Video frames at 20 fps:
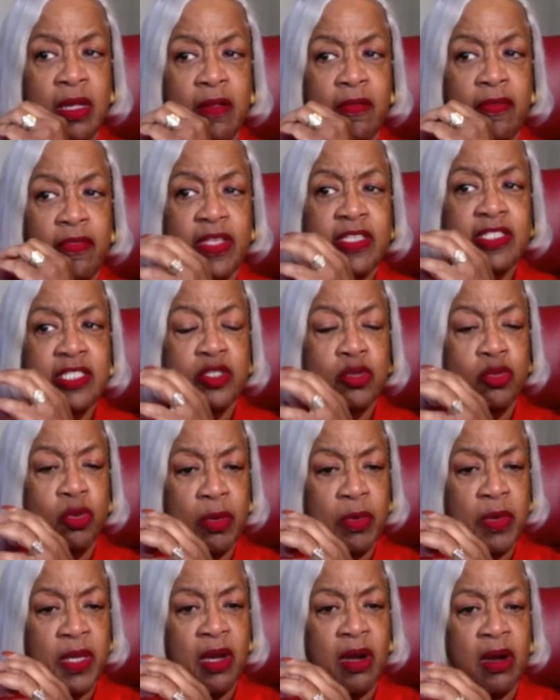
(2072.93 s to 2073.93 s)
This is where
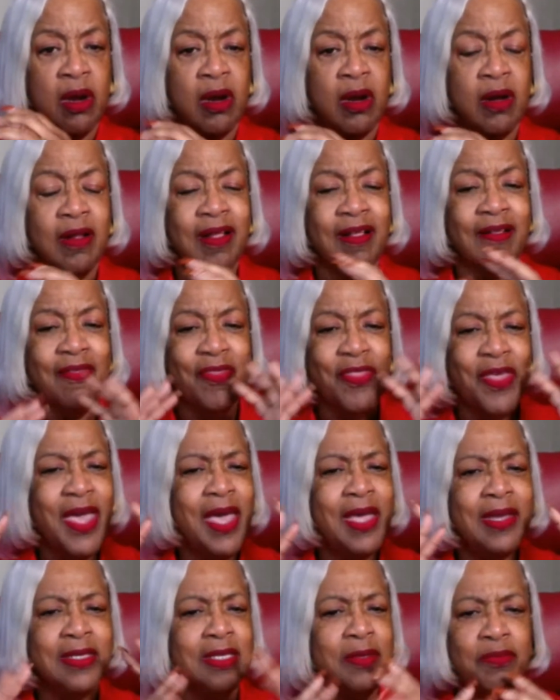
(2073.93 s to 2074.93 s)
we are.
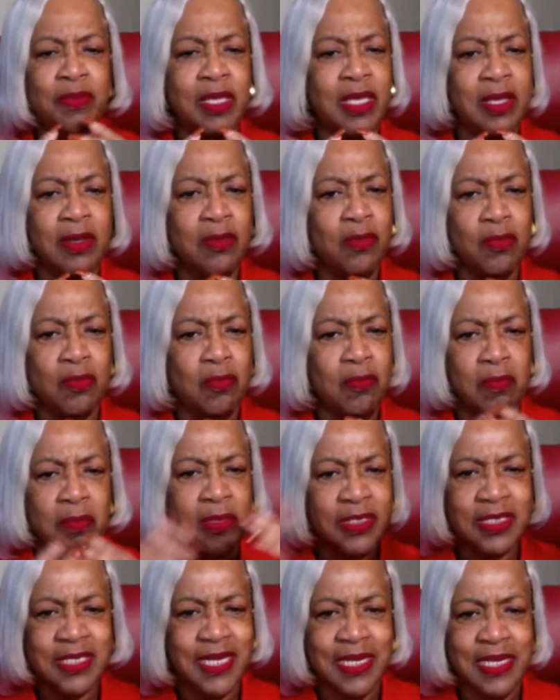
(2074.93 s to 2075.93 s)
That to me
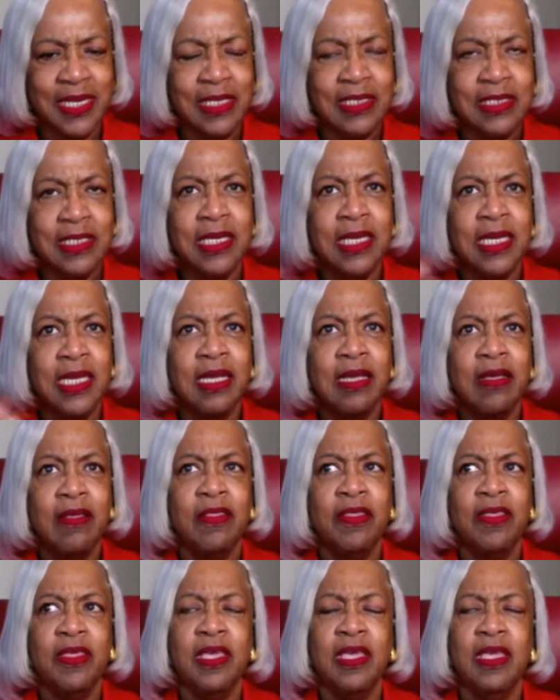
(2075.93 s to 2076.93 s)
did it.
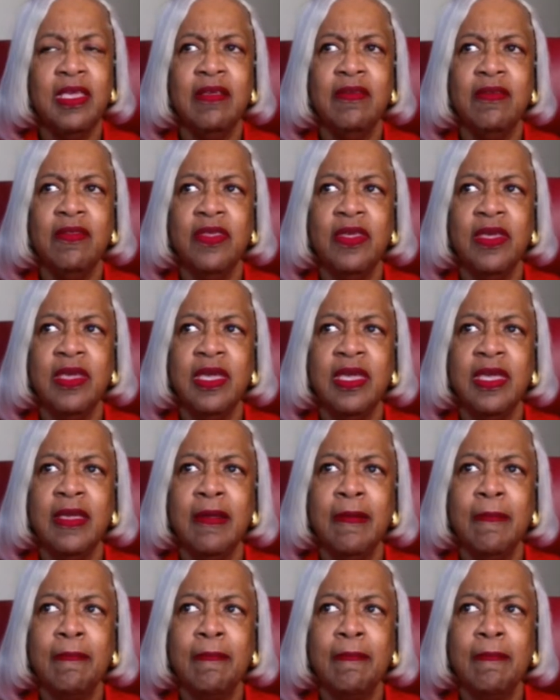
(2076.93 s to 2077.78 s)
The